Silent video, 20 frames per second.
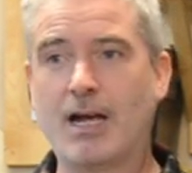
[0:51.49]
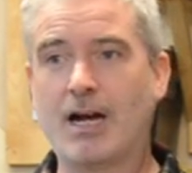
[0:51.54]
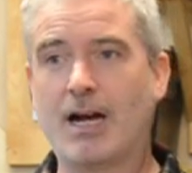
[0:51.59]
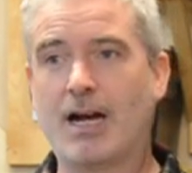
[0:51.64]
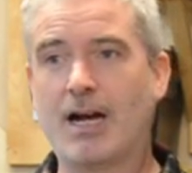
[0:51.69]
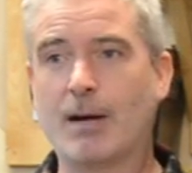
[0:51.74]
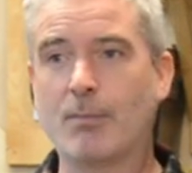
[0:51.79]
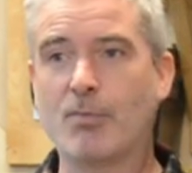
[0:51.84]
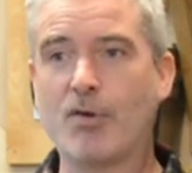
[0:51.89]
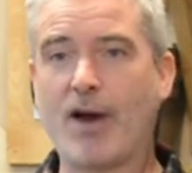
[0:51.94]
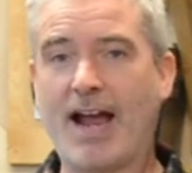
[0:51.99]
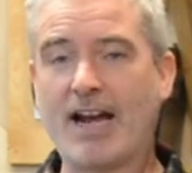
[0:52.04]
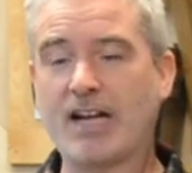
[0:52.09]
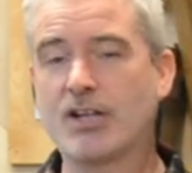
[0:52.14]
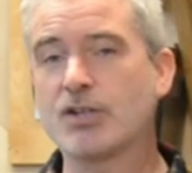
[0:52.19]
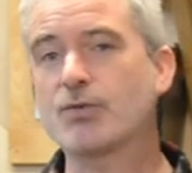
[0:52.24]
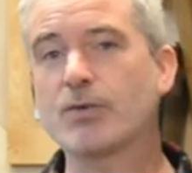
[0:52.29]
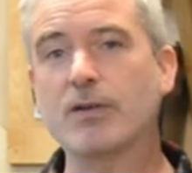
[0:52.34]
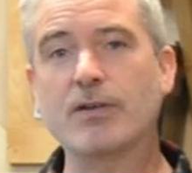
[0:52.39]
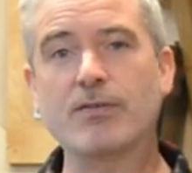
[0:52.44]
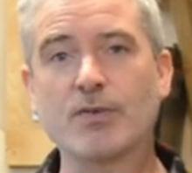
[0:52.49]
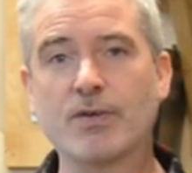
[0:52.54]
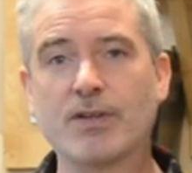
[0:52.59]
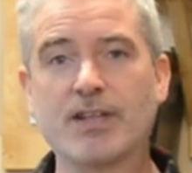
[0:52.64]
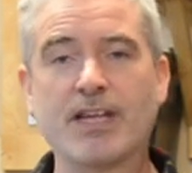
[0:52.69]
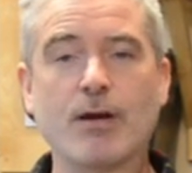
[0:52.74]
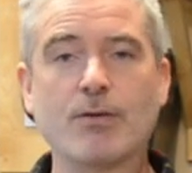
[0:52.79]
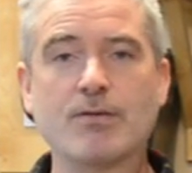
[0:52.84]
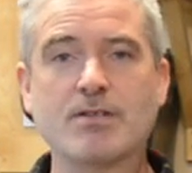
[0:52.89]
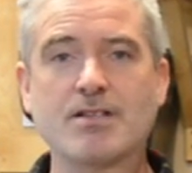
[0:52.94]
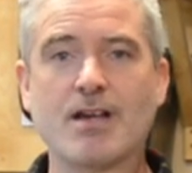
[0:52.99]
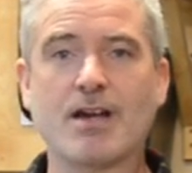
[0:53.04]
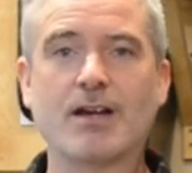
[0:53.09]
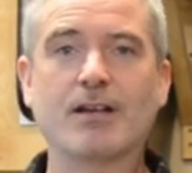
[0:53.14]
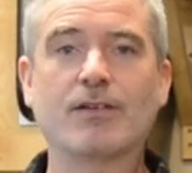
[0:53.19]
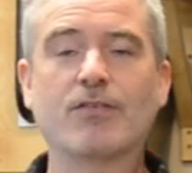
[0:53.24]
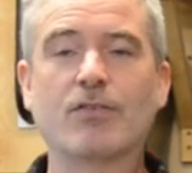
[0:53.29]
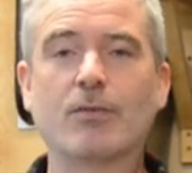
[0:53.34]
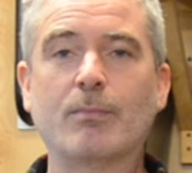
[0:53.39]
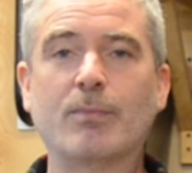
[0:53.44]
bracketry for the
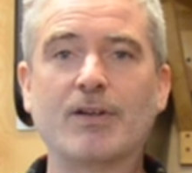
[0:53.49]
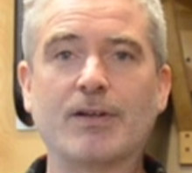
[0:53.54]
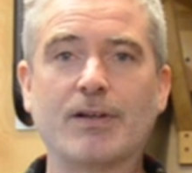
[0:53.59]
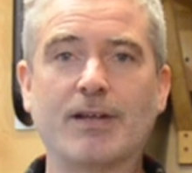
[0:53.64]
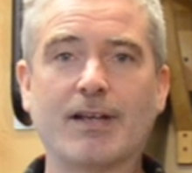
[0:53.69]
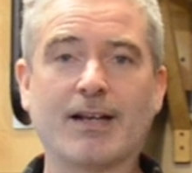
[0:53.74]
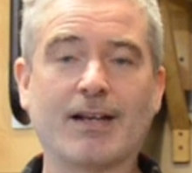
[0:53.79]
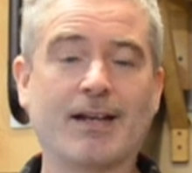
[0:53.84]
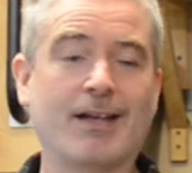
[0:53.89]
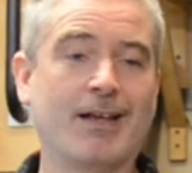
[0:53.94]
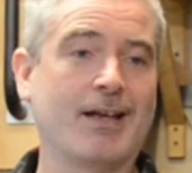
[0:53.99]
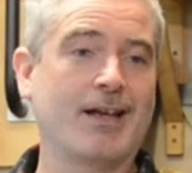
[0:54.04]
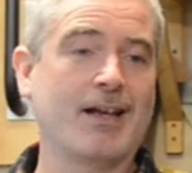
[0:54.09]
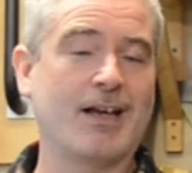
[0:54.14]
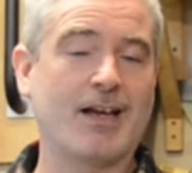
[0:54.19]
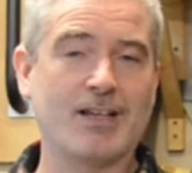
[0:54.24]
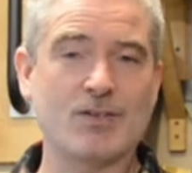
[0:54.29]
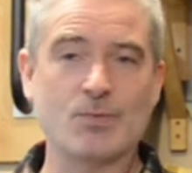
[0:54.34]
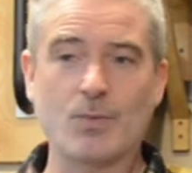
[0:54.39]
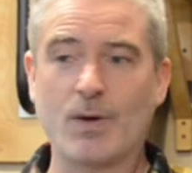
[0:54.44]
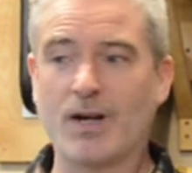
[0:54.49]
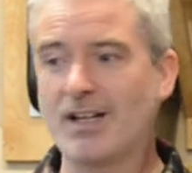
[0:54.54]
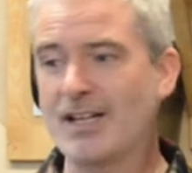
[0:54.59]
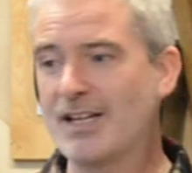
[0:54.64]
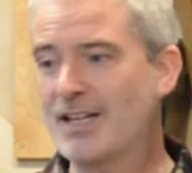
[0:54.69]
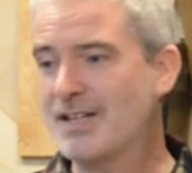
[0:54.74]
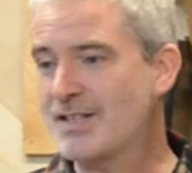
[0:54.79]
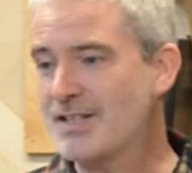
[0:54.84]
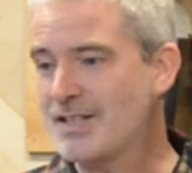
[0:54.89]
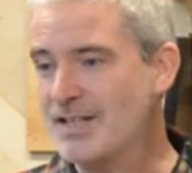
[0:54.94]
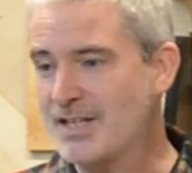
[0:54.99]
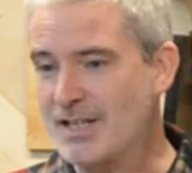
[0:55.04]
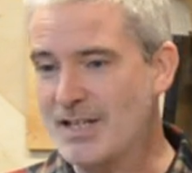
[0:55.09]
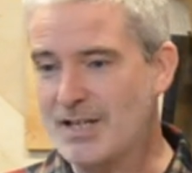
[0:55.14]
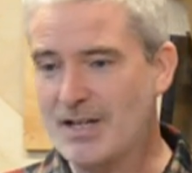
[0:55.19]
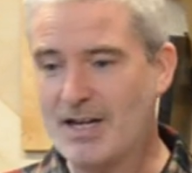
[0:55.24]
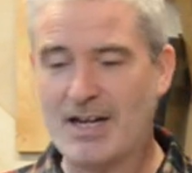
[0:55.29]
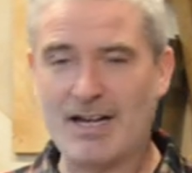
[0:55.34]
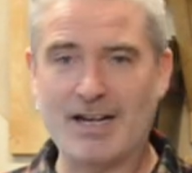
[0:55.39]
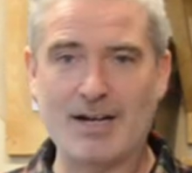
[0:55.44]
outside of the building, as well as
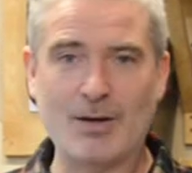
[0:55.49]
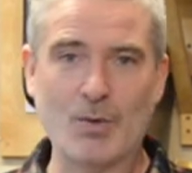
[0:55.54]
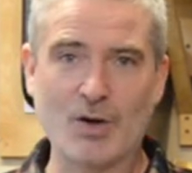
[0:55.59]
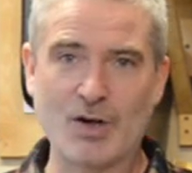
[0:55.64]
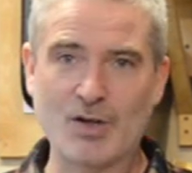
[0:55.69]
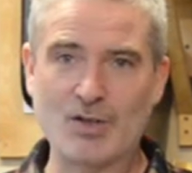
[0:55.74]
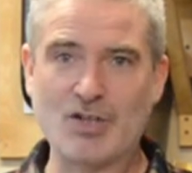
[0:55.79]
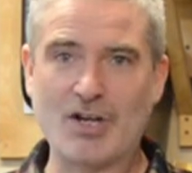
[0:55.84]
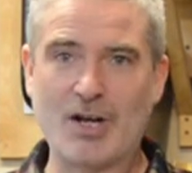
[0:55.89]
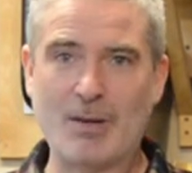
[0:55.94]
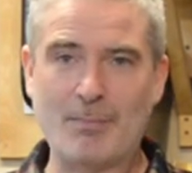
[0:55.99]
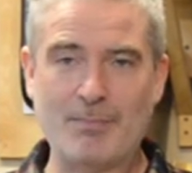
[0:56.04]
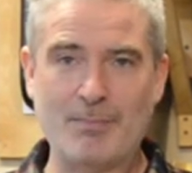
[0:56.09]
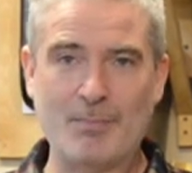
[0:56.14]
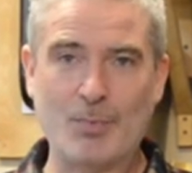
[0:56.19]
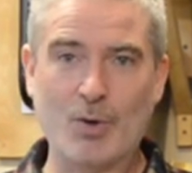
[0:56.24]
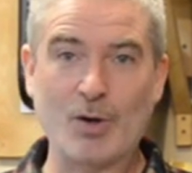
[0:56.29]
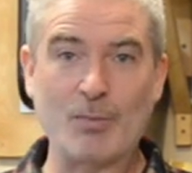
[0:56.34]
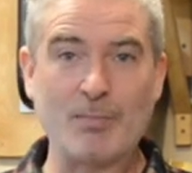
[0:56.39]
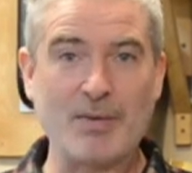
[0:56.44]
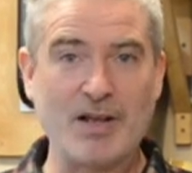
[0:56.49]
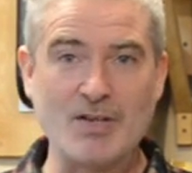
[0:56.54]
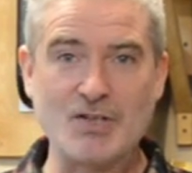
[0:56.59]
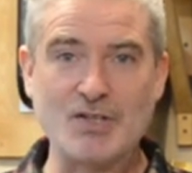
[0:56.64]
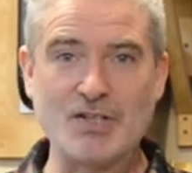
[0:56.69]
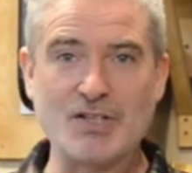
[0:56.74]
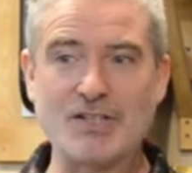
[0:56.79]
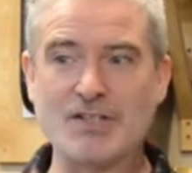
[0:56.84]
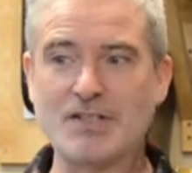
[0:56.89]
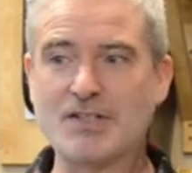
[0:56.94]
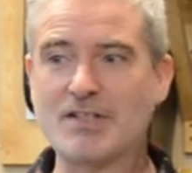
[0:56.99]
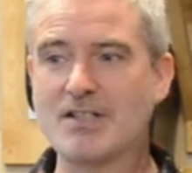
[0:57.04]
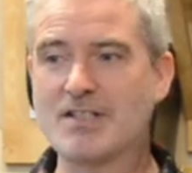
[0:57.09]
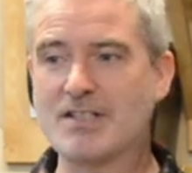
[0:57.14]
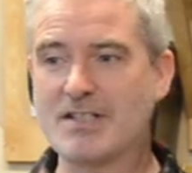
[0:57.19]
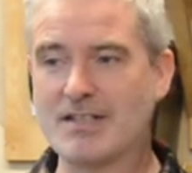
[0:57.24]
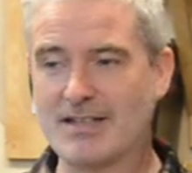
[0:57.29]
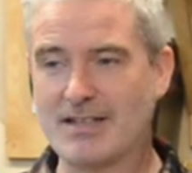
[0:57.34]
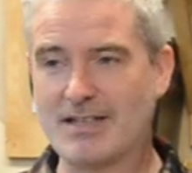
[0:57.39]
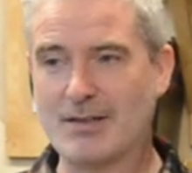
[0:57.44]
the workshop
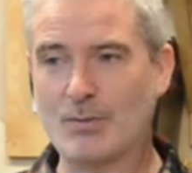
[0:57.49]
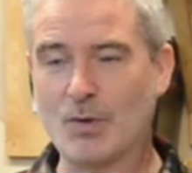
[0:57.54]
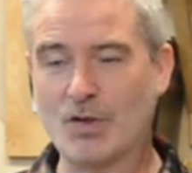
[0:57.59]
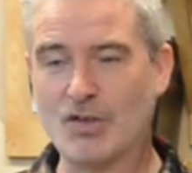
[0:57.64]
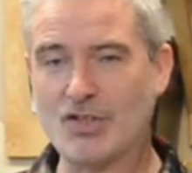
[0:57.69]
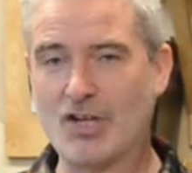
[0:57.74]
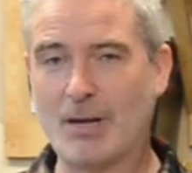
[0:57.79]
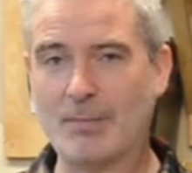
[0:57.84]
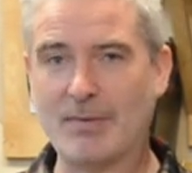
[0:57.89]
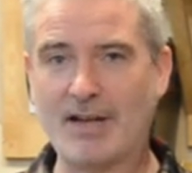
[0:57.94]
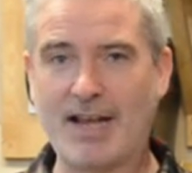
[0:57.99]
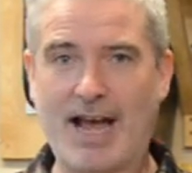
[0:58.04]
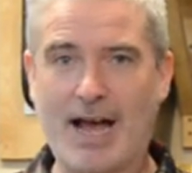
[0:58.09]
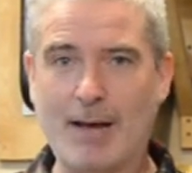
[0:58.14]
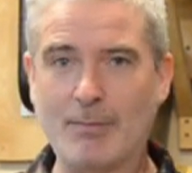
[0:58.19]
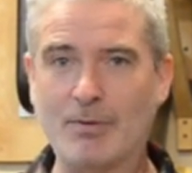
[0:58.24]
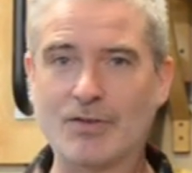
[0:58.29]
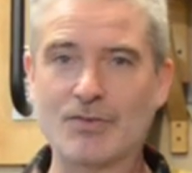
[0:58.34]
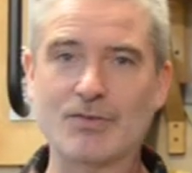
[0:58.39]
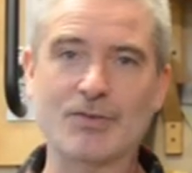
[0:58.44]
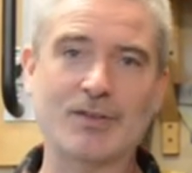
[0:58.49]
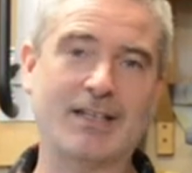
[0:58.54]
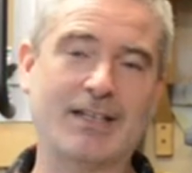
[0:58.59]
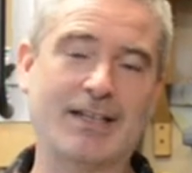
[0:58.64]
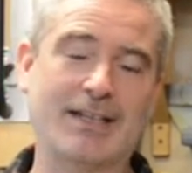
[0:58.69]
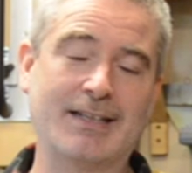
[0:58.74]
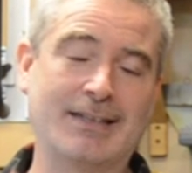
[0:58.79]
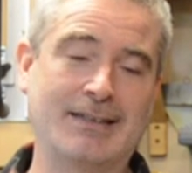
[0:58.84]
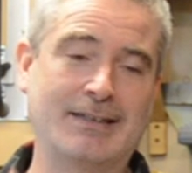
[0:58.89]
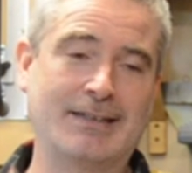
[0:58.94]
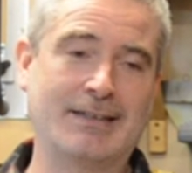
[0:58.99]
workbenches and workshop cabinetry,